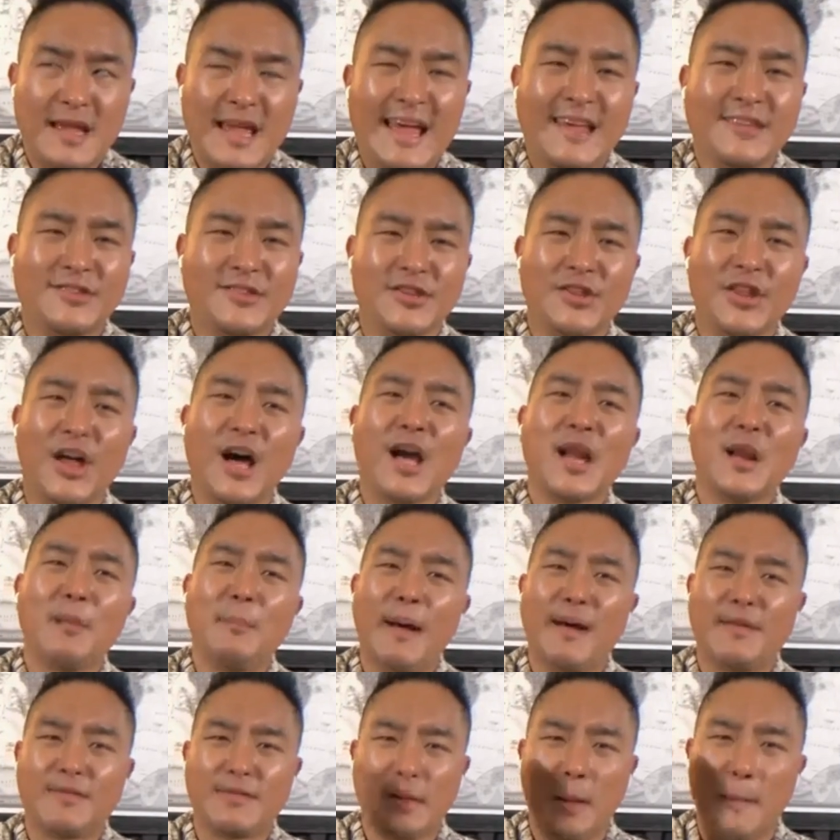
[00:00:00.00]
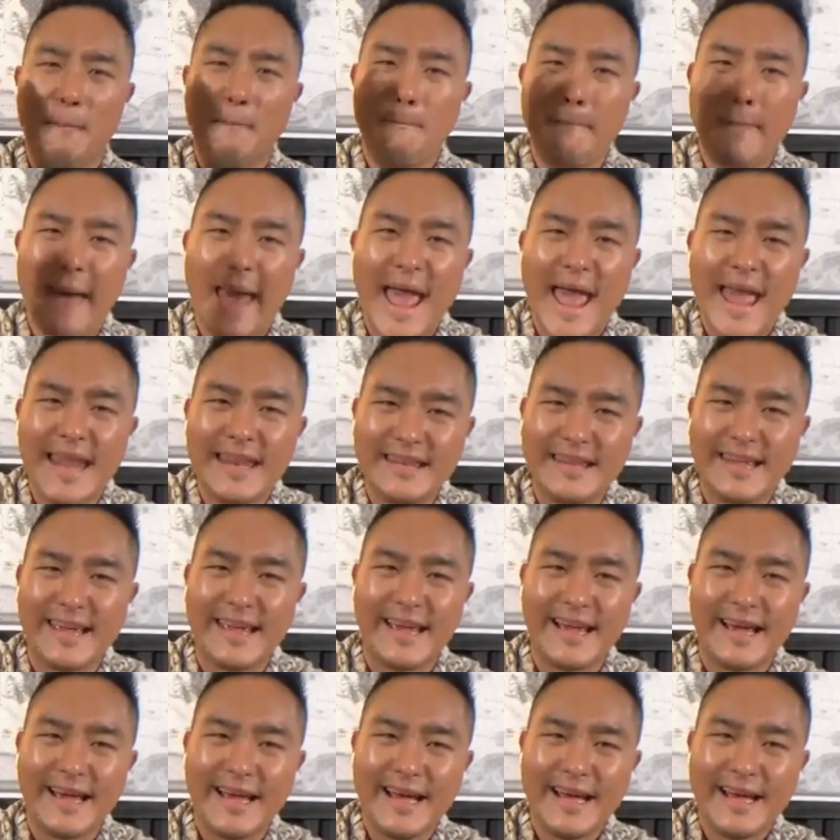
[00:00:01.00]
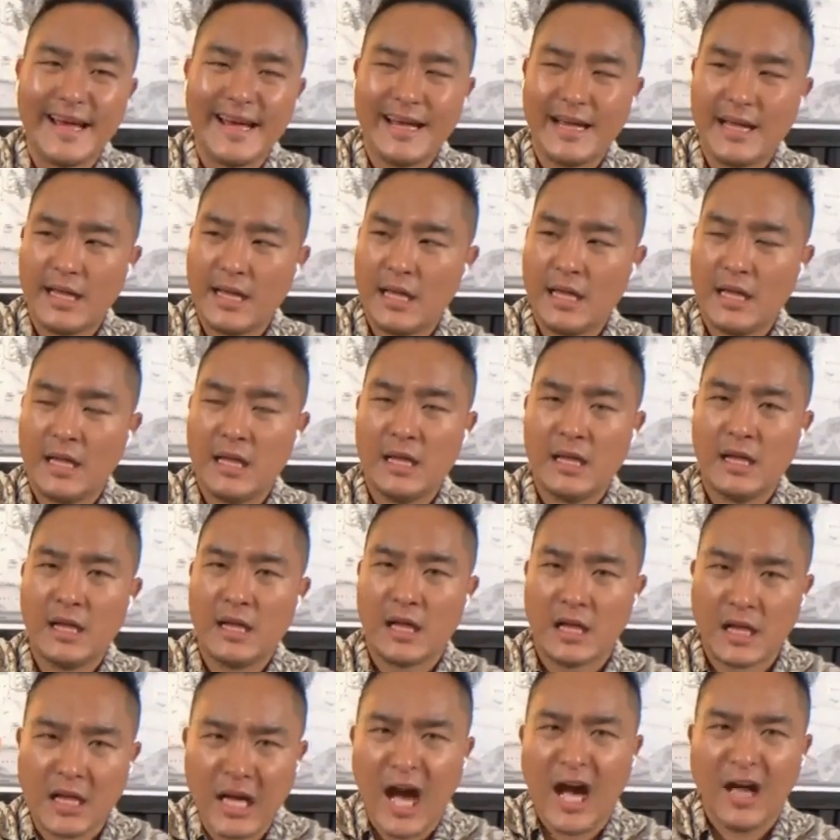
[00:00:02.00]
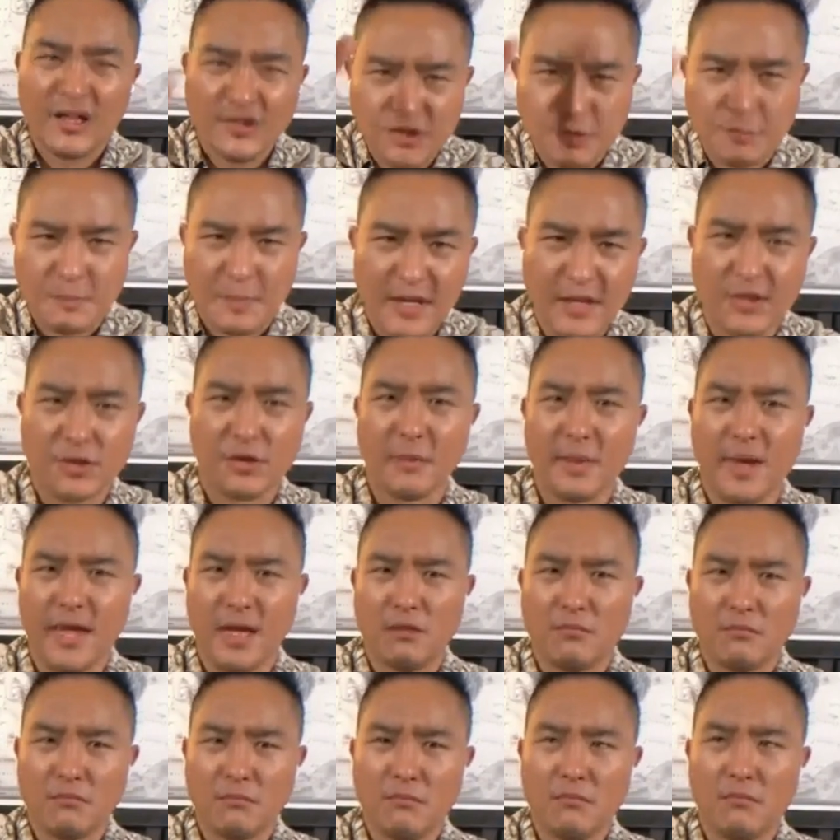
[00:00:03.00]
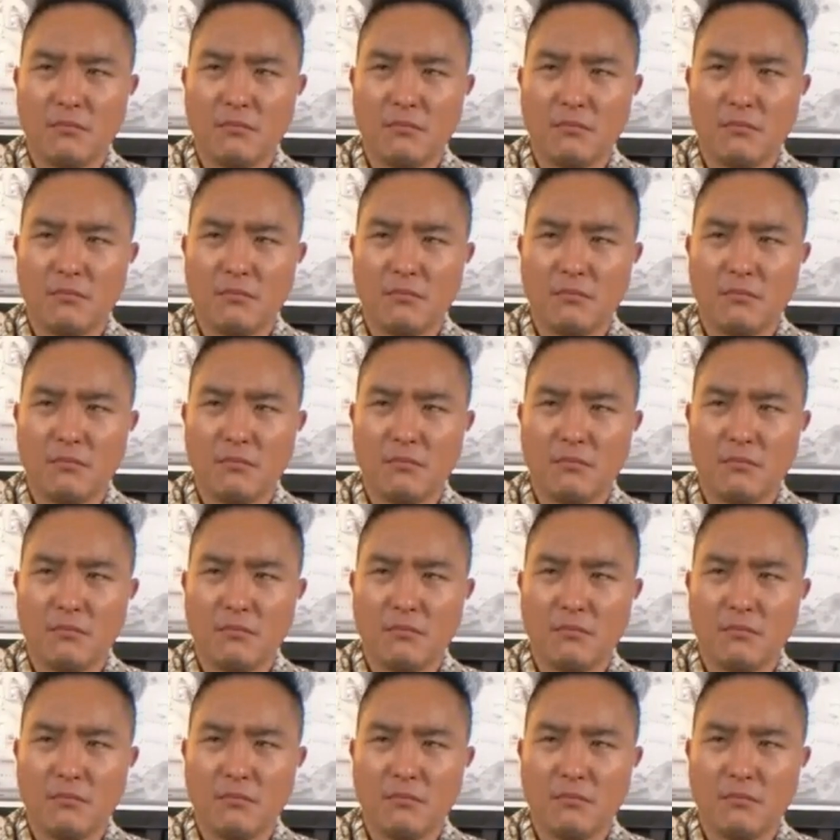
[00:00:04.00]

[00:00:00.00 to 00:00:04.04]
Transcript: is not about demanding. God, speak to me.